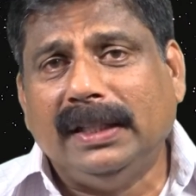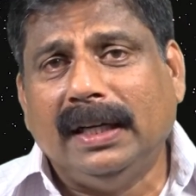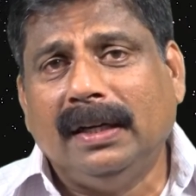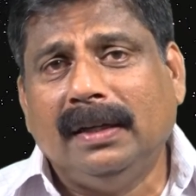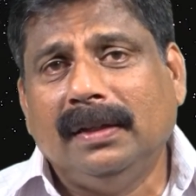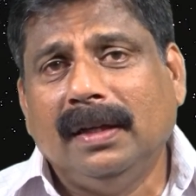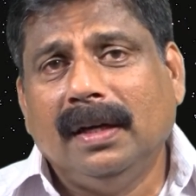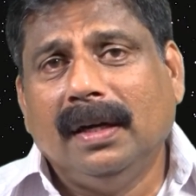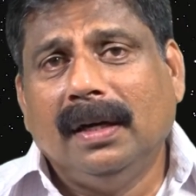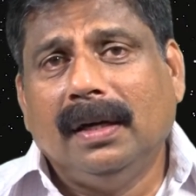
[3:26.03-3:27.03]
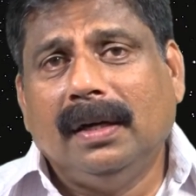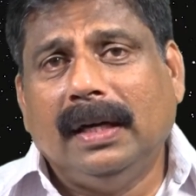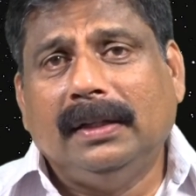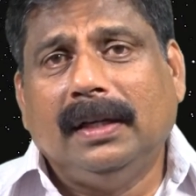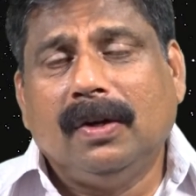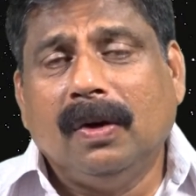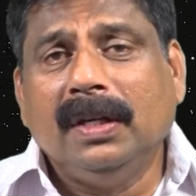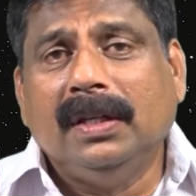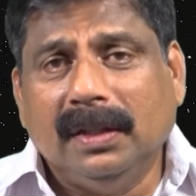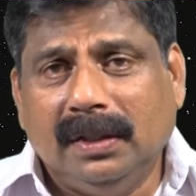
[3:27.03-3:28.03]
and rather
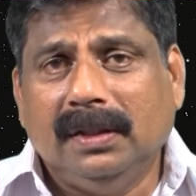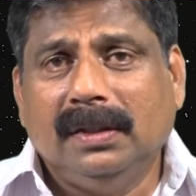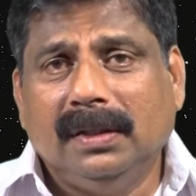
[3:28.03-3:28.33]
conquered